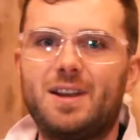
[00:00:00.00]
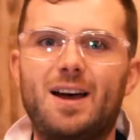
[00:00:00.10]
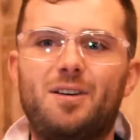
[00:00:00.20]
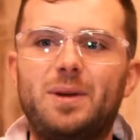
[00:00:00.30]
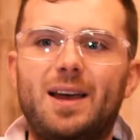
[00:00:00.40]

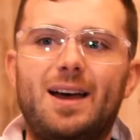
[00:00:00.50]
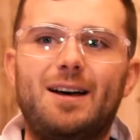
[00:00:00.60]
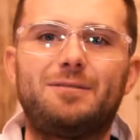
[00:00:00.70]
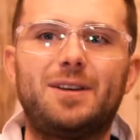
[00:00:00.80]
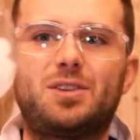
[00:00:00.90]
now we
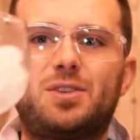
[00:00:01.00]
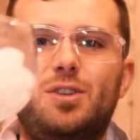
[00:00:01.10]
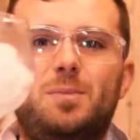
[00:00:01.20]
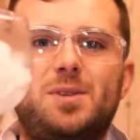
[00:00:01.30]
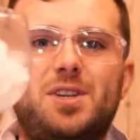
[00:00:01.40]
have a
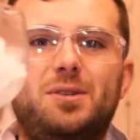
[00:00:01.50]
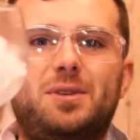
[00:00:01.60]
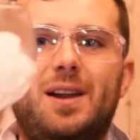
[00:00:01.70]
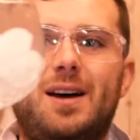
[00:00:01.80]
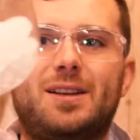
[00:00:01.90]
super
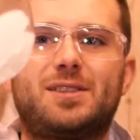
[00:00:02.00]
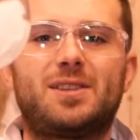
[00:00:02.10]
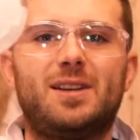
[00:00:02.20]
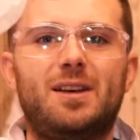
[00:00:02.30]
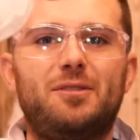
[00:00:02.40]
chilled glass
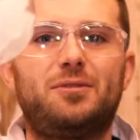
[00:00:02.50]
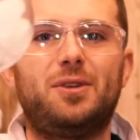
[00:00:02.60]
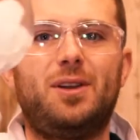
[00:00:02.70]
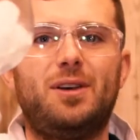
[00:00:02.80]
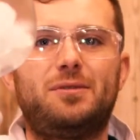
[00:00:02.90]

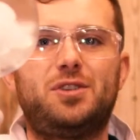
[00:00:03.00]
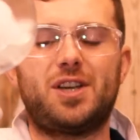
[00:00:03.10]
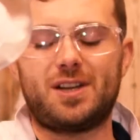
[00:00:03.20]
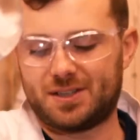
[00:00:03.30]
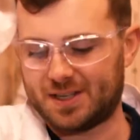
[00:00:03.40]
full of
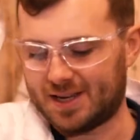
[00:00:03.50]
just